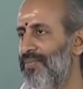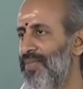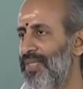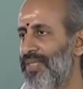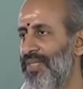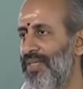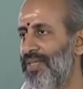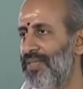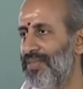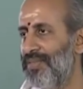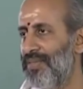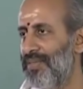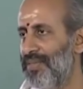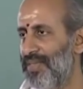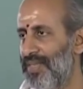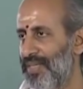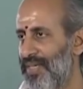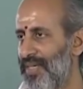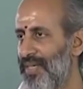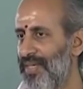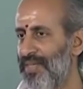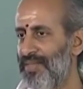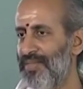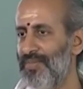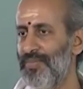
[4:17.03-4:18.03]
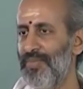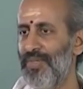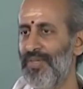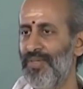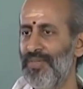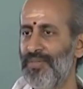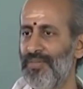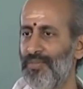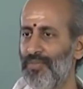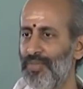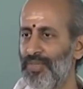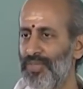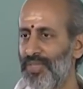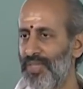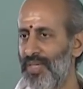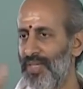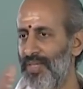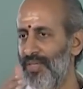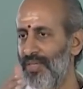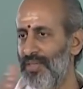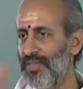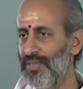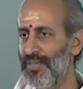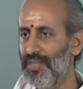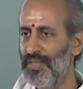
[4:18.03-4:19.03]
but that is not the case because of
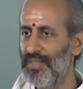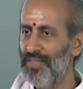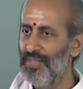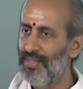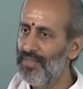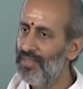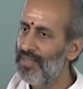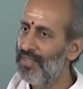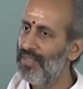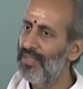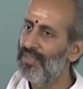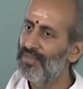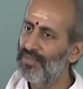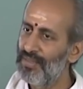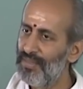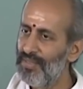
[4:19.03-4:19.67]
Uttarayana and Dakshinayana,